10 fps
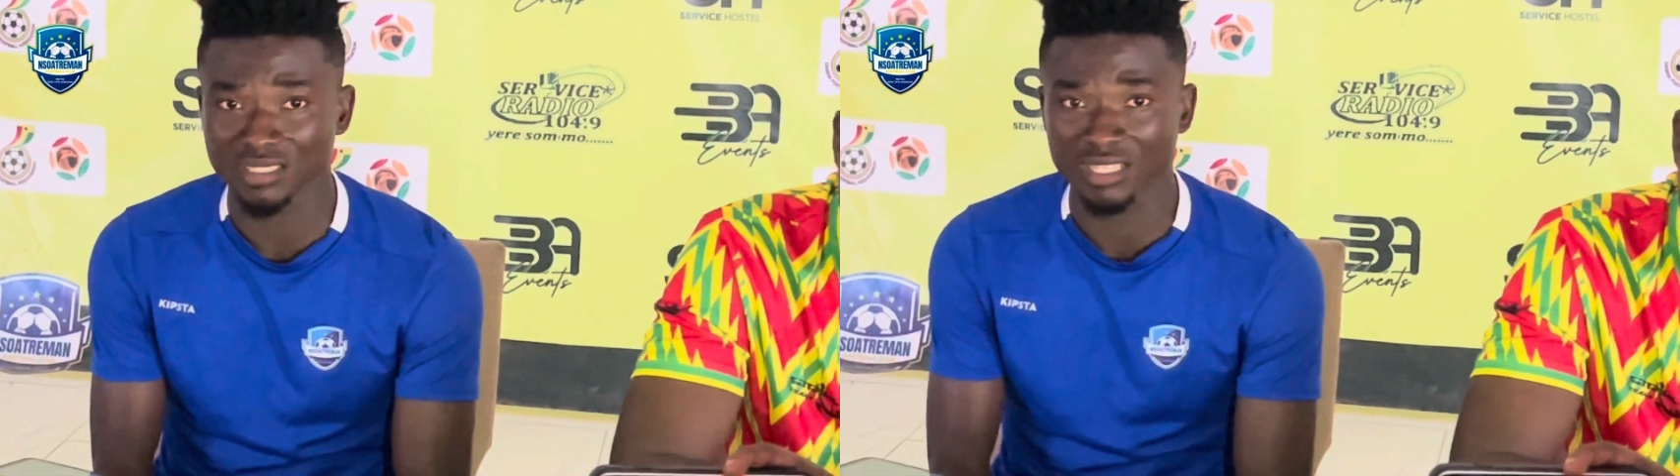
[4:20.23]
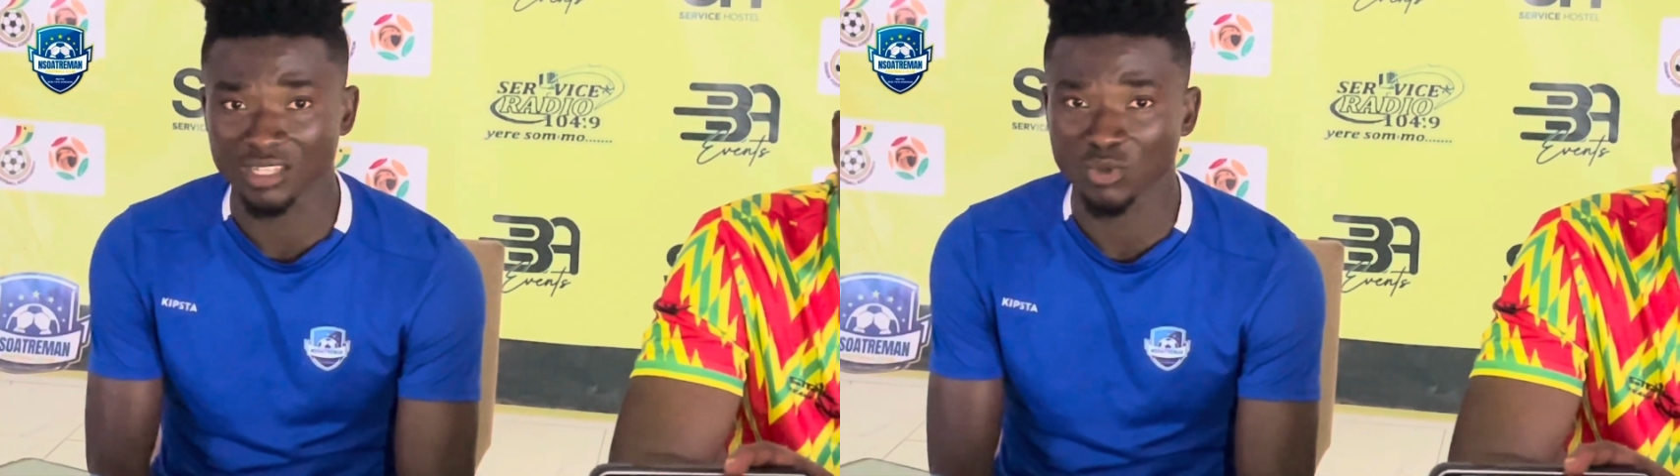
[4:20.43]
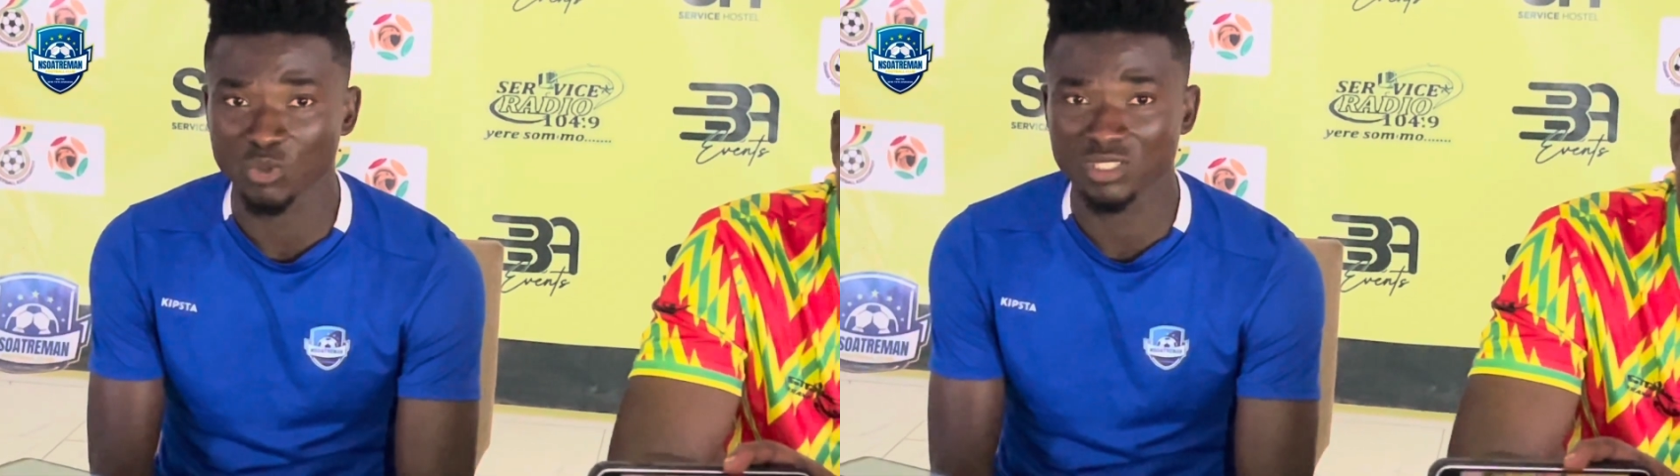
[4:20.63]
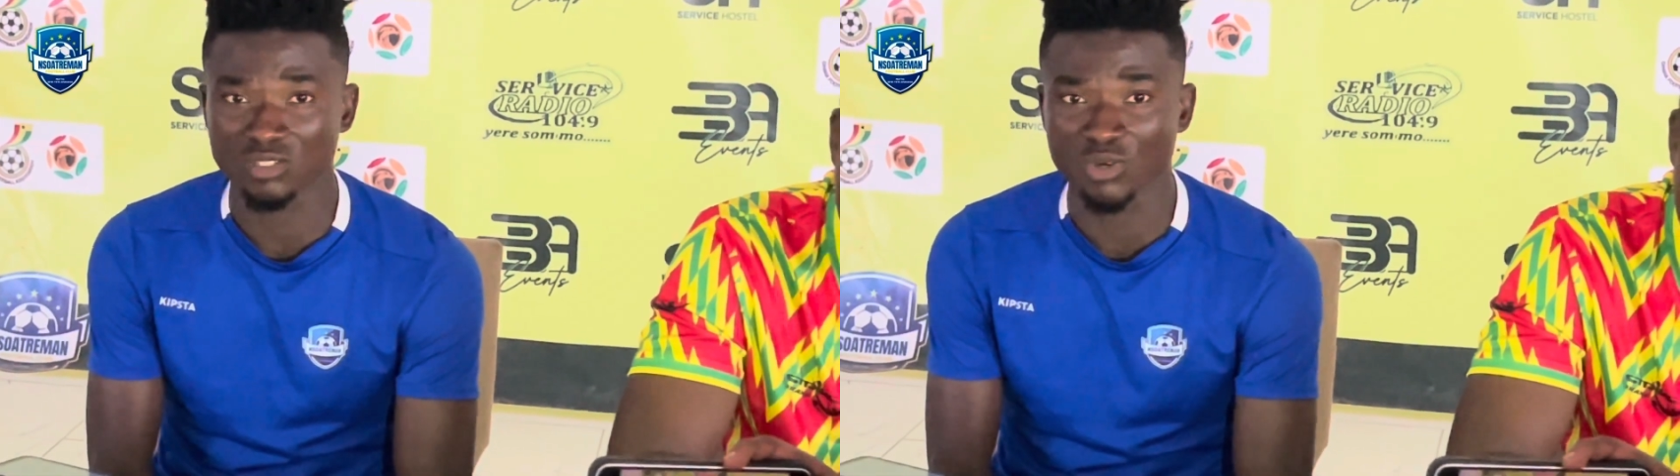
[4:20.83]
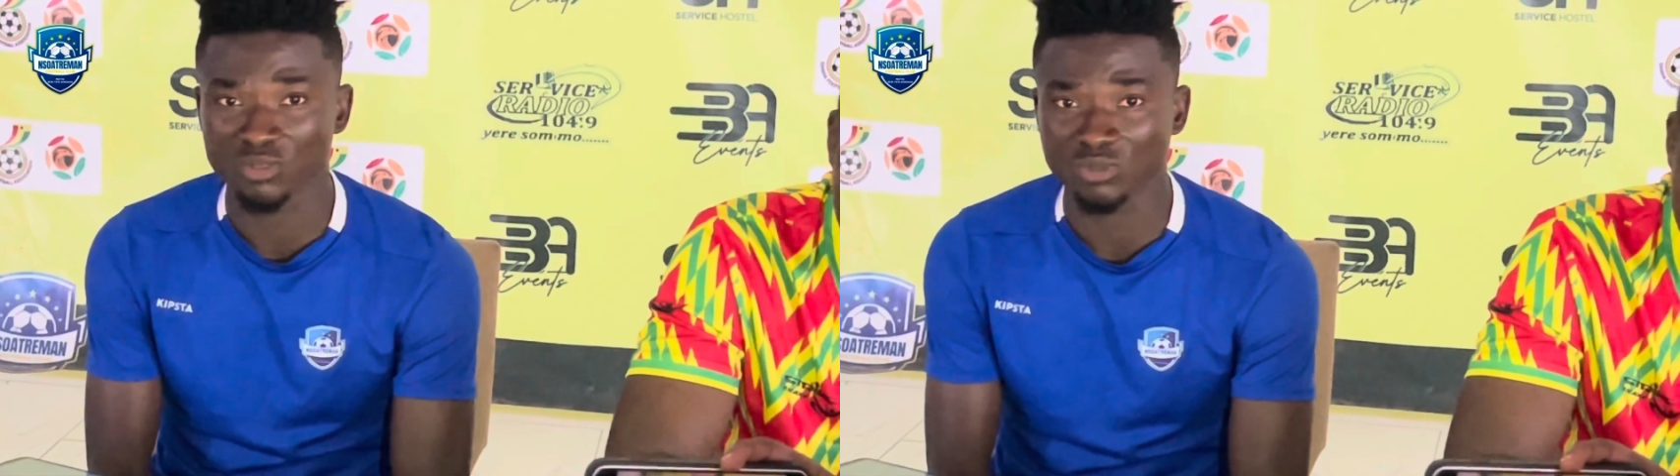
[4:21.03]
the coach is
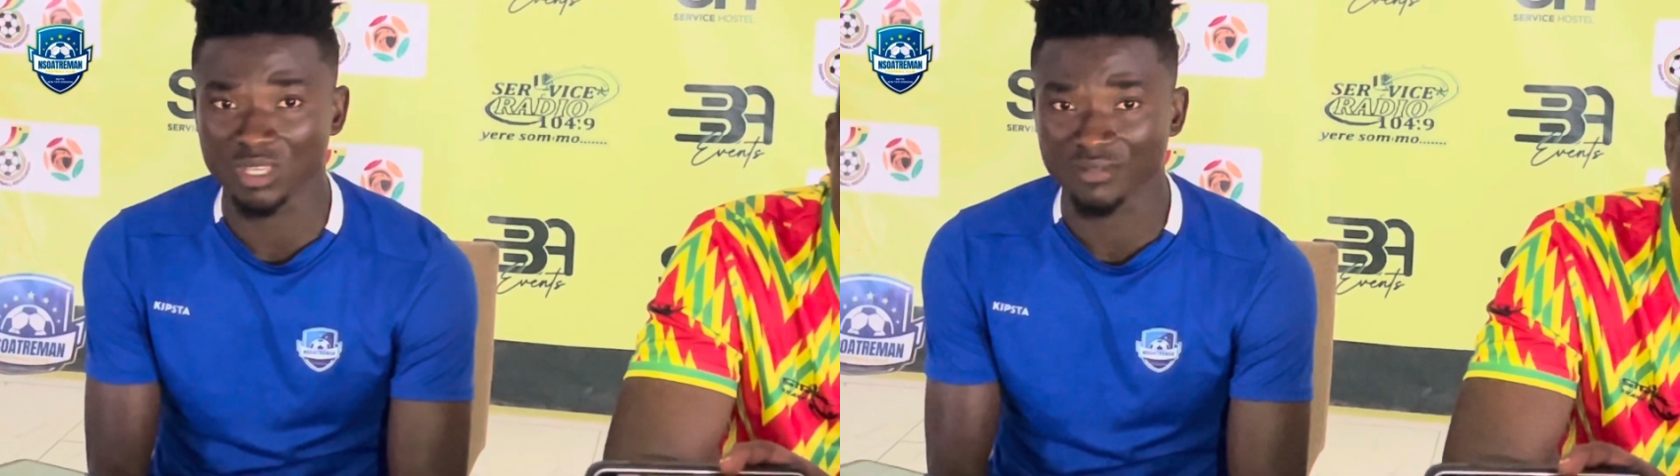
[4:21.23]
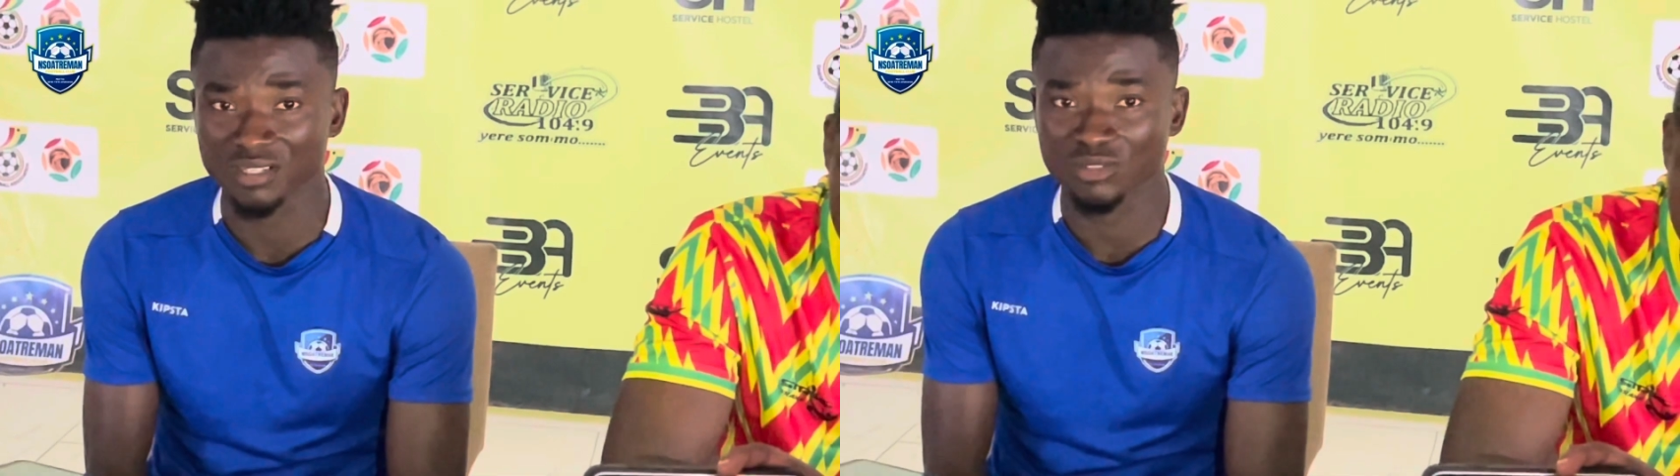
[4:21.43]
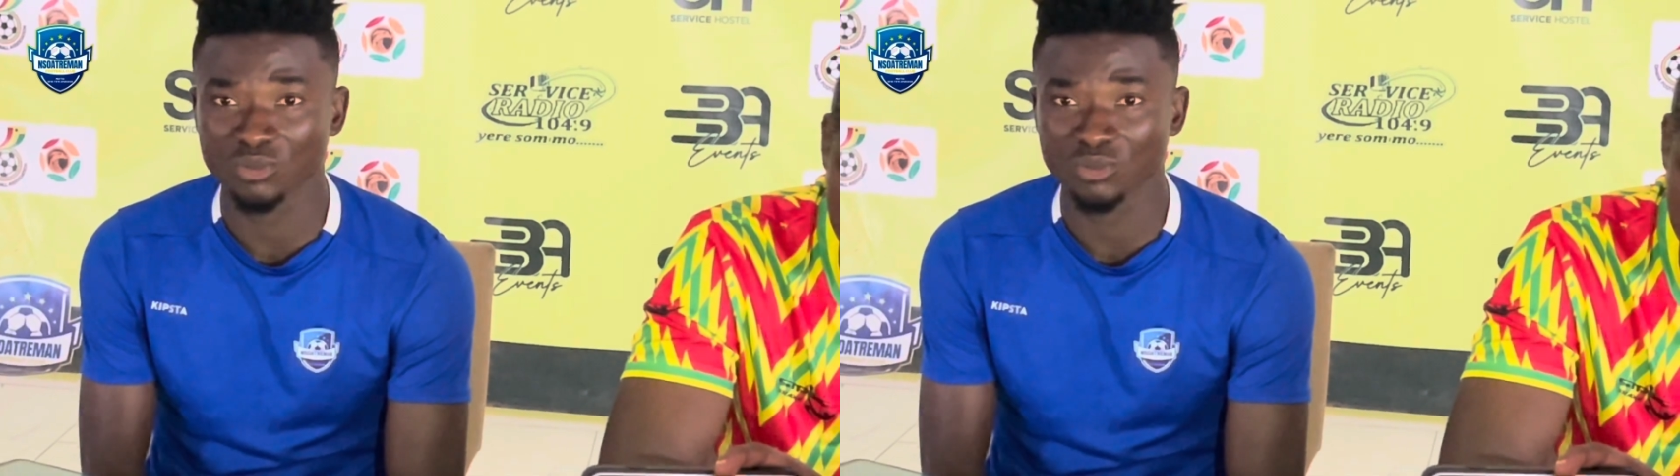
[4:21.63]
going to give us.